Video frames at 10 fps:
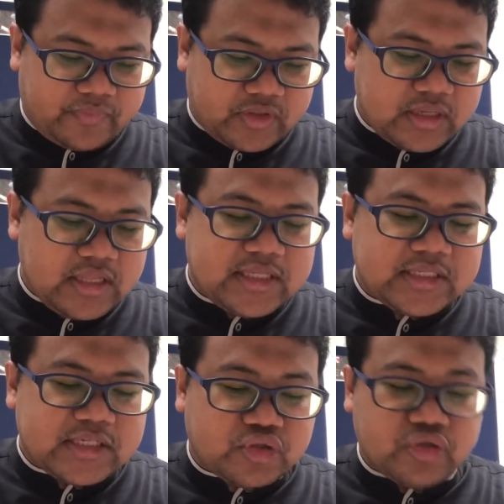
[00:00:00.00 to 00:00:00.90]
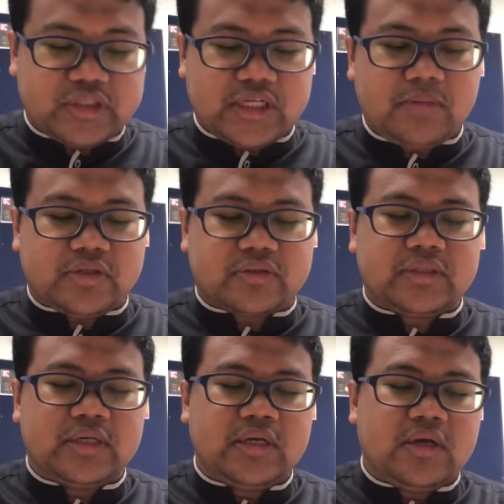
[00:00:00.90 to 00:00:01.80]
Okay, this is 2 syllables.
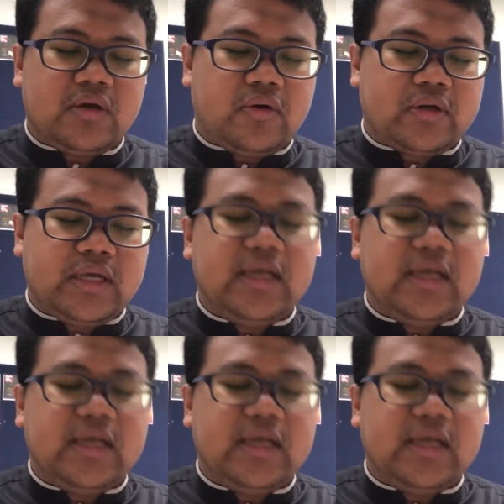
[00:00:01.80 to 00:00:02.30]
Okay.